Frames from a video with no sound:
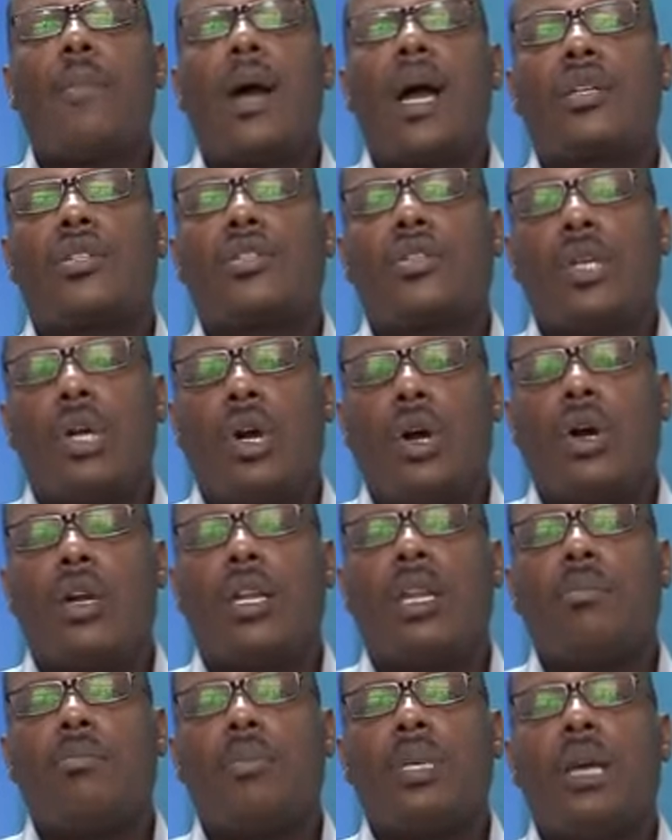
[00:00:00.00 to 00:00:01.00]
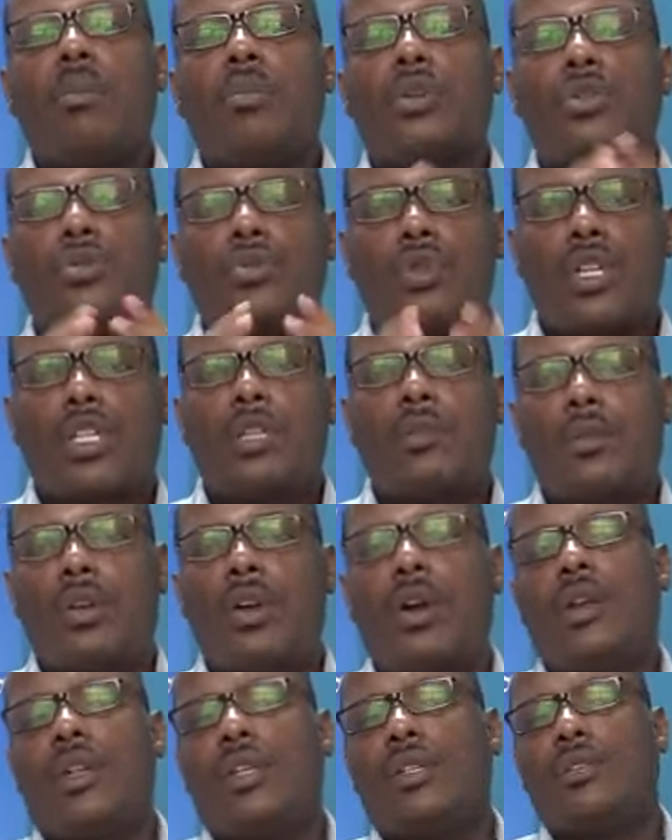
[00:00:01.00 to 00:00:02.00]
back to God and be able to worship
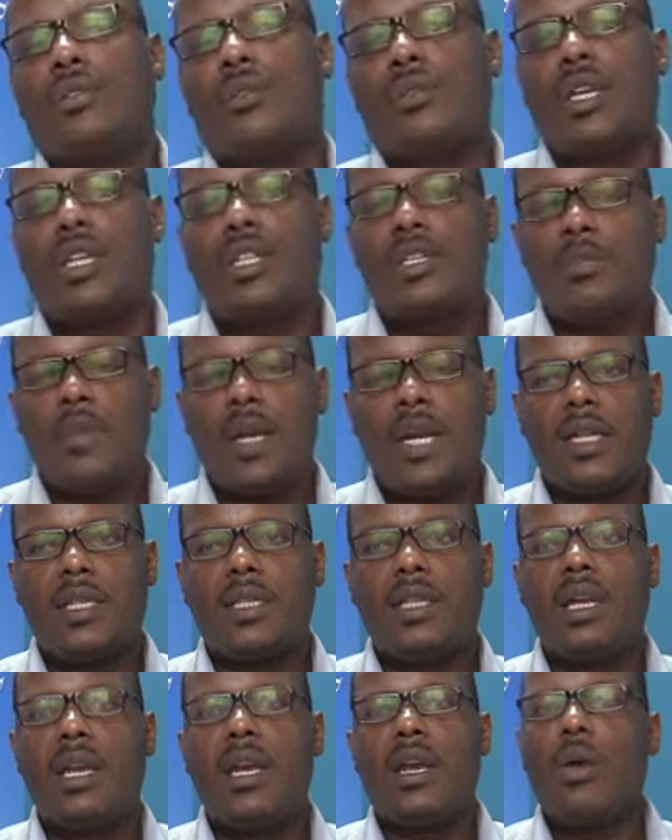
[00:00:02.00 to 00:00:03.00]
God in truth and spirit,